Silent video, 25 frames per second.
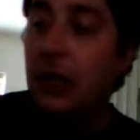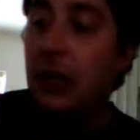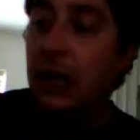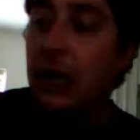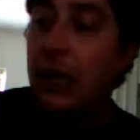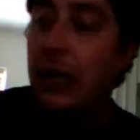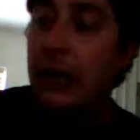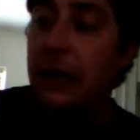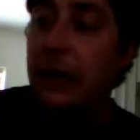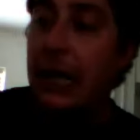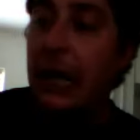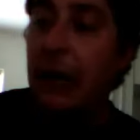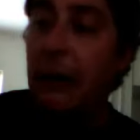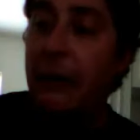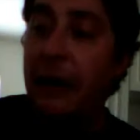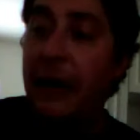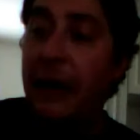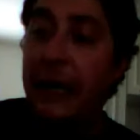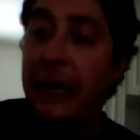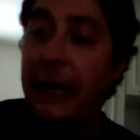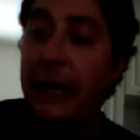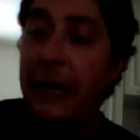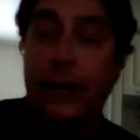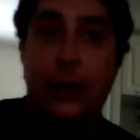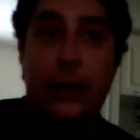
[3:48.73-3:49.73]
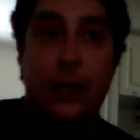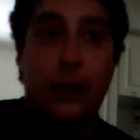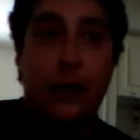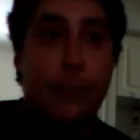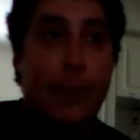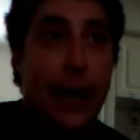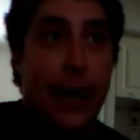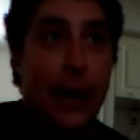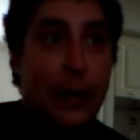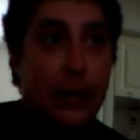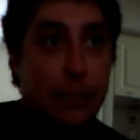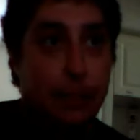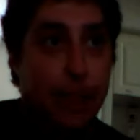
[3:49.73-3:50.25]
And now I need a new
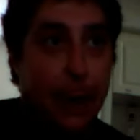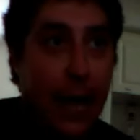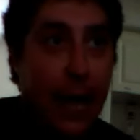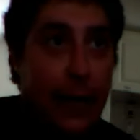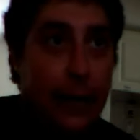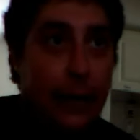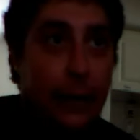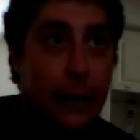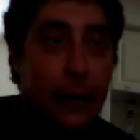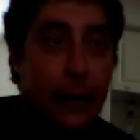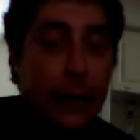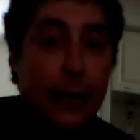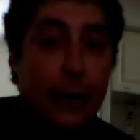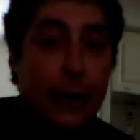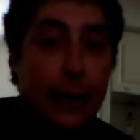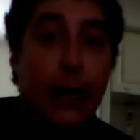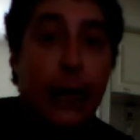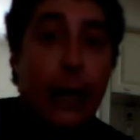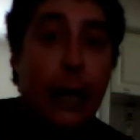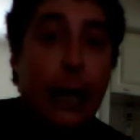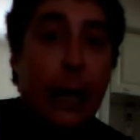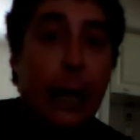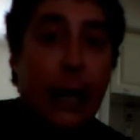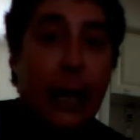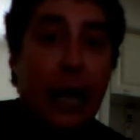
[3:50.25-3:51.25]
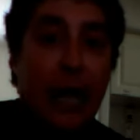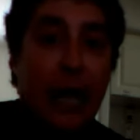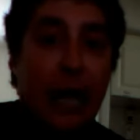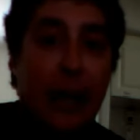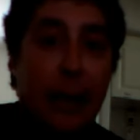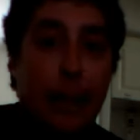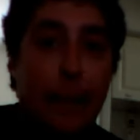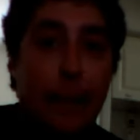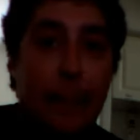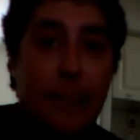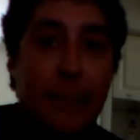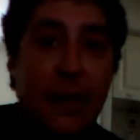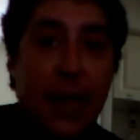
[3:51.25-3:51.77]
mouse pad.
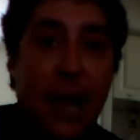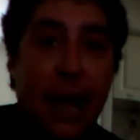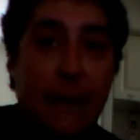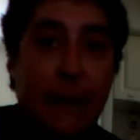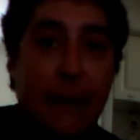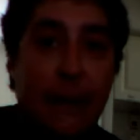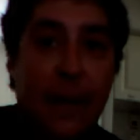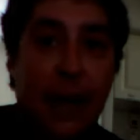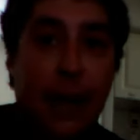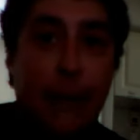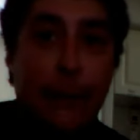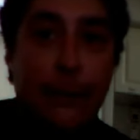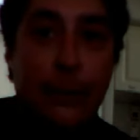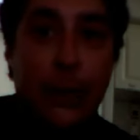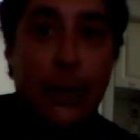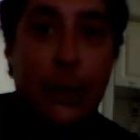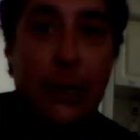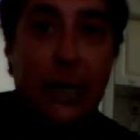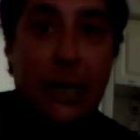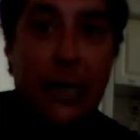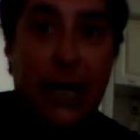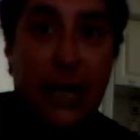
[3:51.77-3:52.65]
I've come to the